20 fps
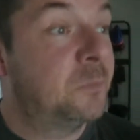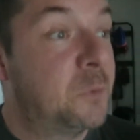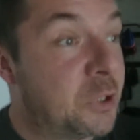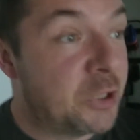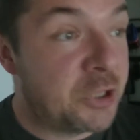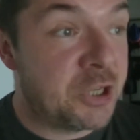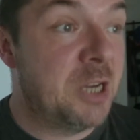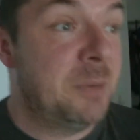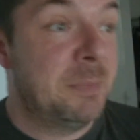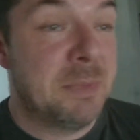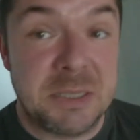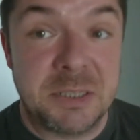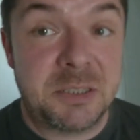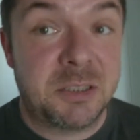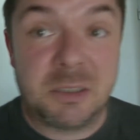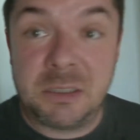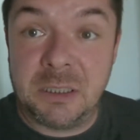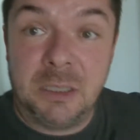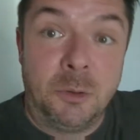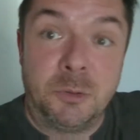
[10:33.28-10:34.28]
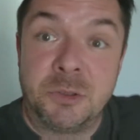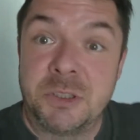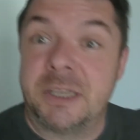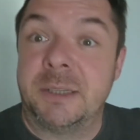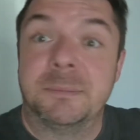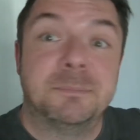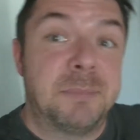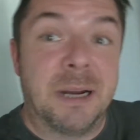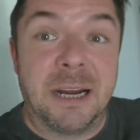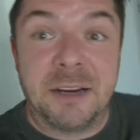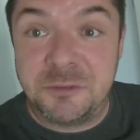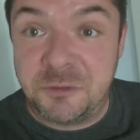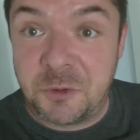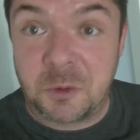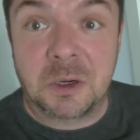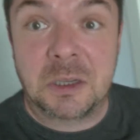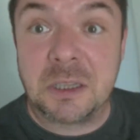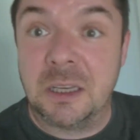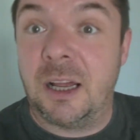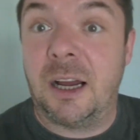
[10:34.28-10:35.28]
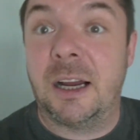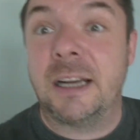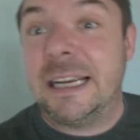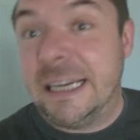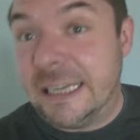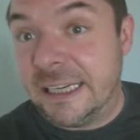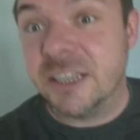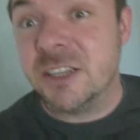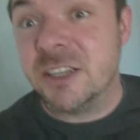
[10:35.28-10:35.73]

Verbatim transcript: the gym is closing by 4 o'clock. It